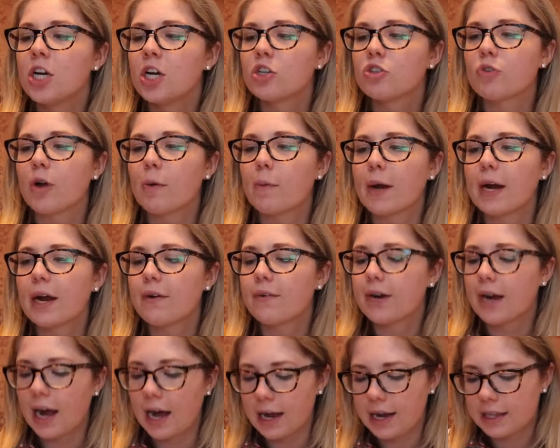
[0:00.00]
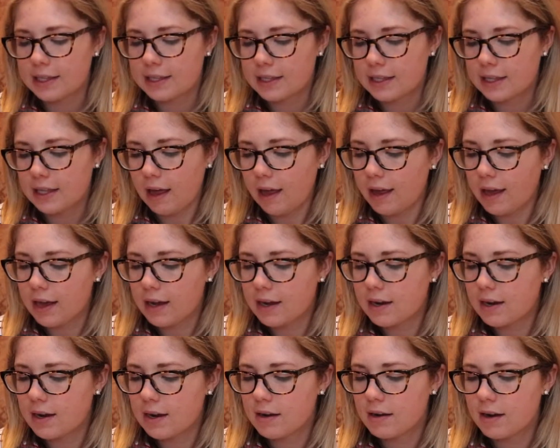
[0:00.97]
so I went out and got it
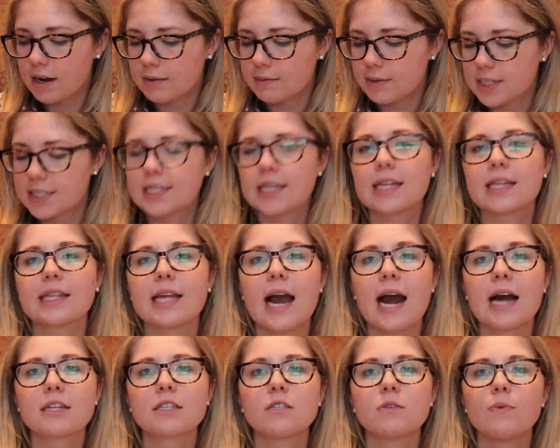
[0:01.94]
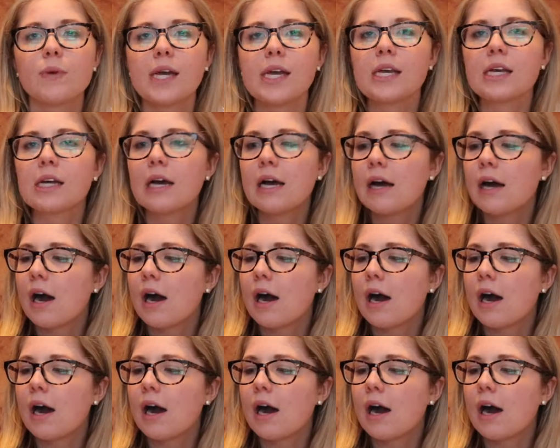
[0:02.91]
like I want to say last week